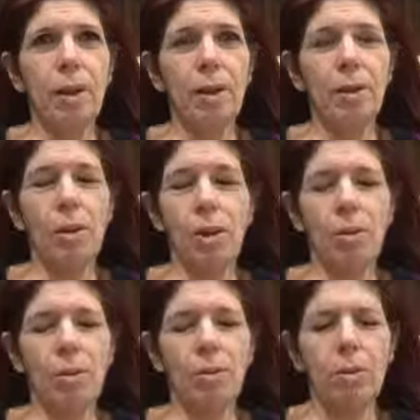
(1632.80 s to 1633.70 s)
no,
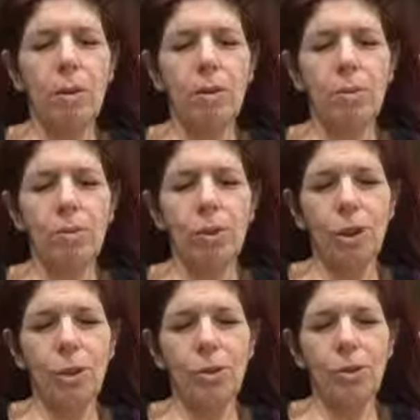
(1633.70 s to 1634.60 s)

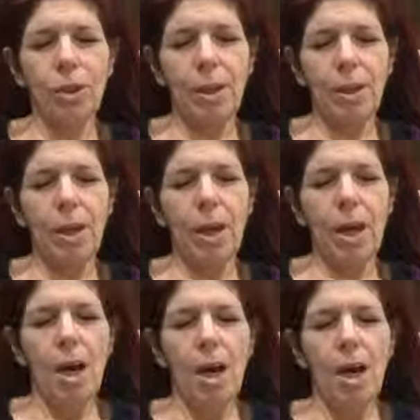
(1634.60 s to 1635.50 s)
Shakara wasn't there.
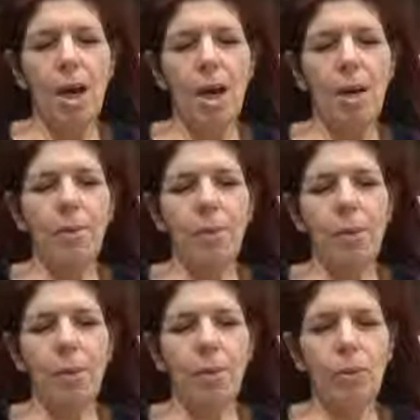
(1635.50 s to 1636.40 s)
Um,
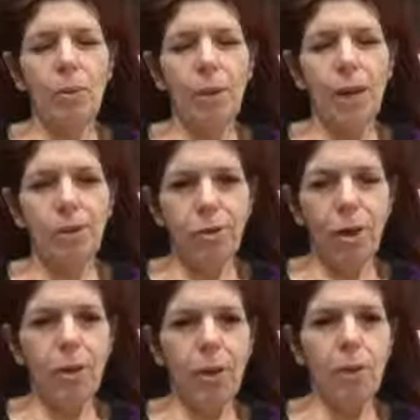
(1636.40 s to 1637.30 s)
when I
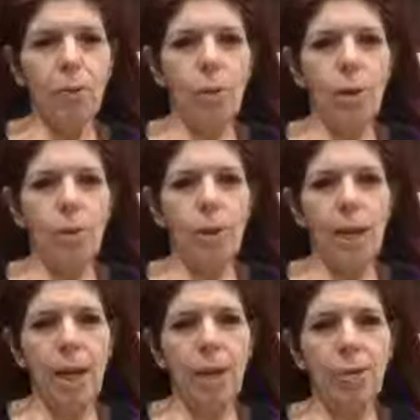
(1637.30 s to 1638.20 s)
saw that on the wall in my
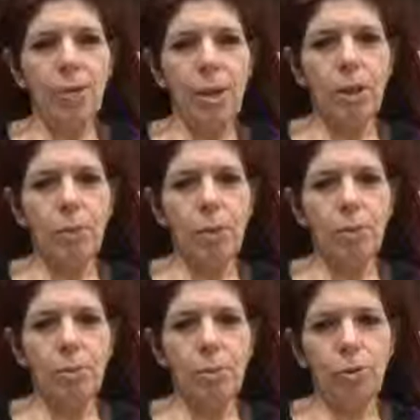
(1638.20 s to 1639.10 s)
house, I knew I was
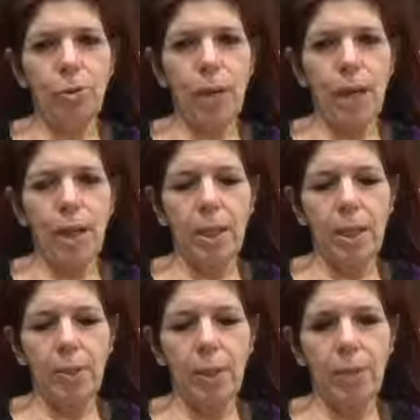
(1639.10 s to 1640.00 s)
supposed to buy it.
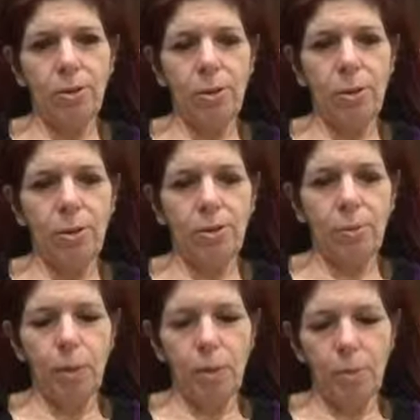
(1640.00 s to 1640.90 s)
And when I saw this
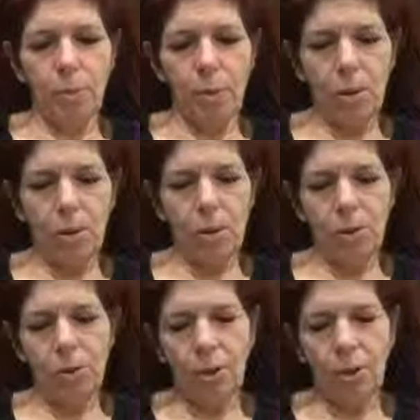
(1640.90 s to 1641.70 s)
book, this